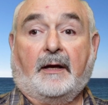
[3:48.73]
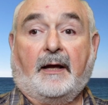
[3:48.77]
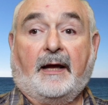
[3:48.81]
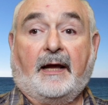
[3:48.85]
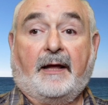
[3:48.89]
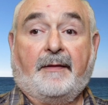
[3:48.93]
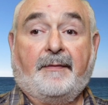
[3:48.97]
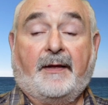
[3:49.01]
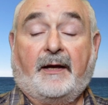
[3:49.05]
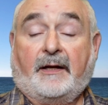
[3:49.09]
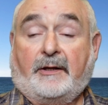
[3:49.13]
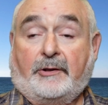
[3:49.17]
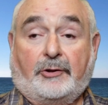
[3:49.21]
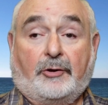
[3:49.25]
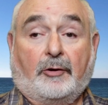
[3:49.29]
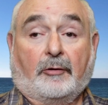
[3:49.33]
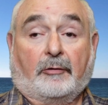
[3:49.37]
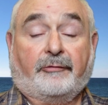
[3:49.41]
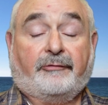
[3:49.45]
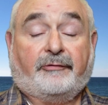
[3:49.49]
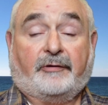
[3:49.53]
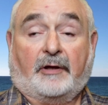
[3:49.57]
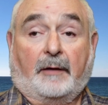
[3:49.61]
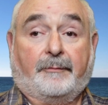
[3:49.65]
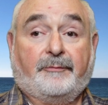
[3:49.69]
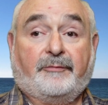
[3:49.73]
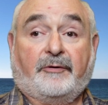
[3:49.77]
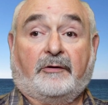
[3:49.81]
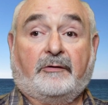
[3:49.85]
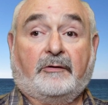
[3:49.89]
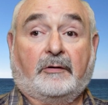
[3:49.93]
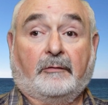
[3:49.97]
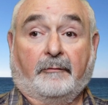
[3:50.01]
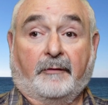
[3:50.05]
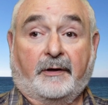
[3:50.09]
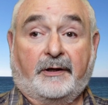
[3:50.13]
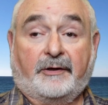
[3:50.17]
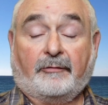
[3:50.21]
and then you're subject
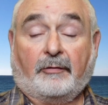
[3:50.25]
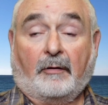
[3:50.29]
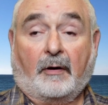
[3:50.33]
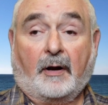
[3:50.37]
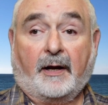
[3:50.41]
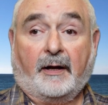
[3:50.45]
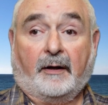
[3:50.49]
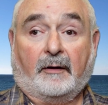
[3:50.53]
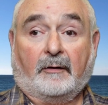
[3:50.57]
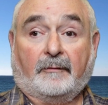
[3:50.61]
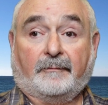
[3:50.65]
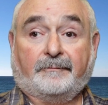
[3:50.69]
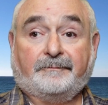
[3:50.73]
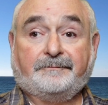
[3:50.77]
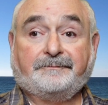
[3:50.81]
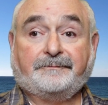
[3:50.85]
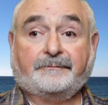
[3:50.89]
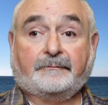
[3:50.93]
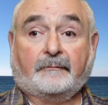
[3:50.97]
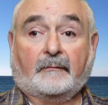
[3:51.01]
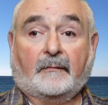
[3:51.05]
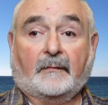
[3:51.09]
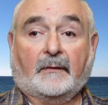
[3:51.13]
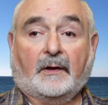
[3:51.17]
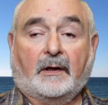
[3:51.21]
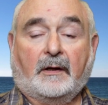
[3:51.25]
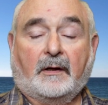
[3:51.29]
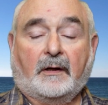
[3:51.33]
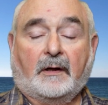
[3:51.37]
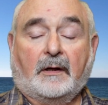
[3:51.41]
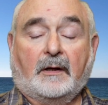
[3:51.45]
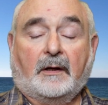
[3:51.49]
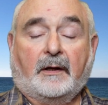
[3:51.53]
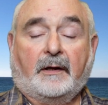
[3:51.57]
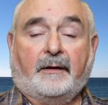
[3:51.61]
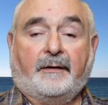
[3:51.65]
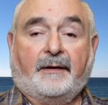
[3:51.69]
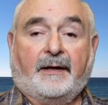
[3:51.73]
to retrial.
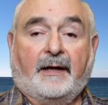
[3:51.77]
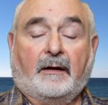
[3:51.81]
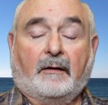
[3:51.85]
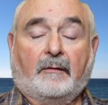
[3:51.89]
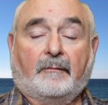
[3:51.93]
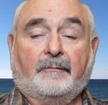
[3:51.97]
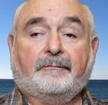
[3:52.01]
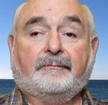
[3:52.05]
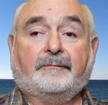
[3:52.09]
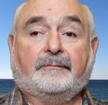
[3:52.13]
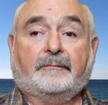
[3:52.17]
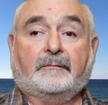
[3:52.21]
Now,